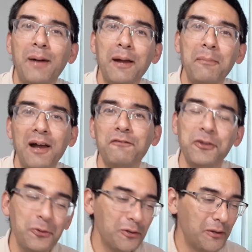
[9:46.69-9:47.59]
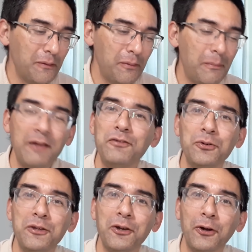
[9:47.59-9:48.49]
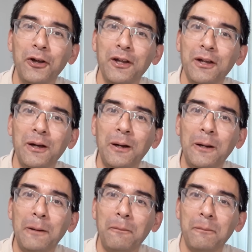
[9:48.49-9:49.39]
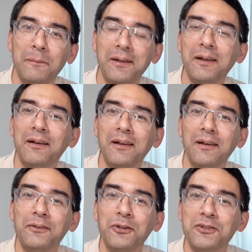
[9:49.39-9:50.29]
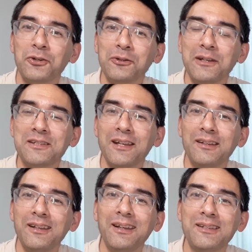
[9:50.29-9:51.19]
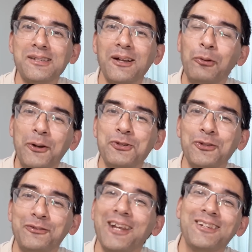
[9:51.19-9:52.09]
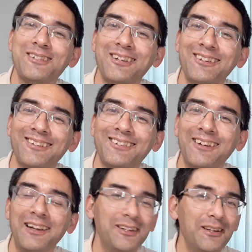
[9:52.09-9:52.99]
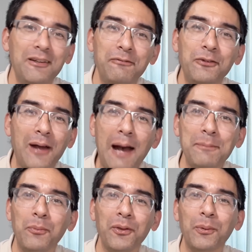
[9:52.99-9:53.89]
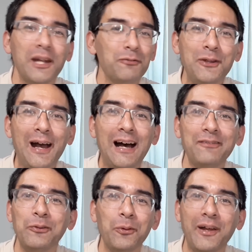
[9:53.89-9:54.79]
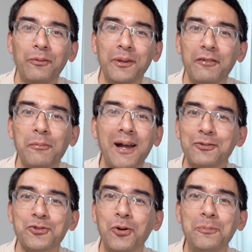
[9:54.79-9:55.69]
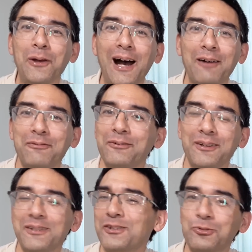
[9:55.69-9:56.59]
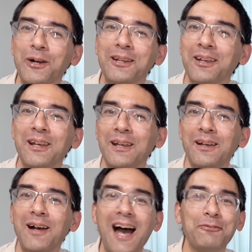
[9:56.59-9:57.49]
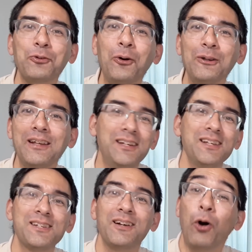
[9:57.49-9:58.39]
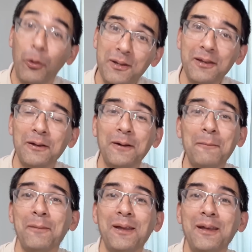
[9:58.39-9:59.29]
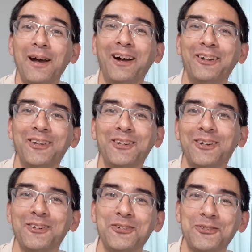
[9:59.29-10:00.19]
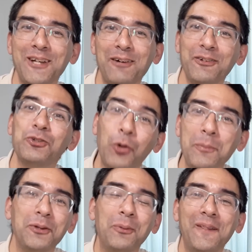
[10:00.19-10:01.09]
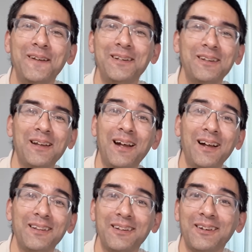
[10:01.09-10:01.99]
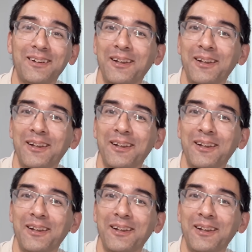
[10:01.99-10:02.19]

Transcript: my my view uh, my view here. Um, to a certain extent, it's a question of taste. And if you're happy with whatever you have and with whatever microscope you have, it's great. Uh, after all, it is a hobby um, and uh, you should have enjoyment with it. And uh,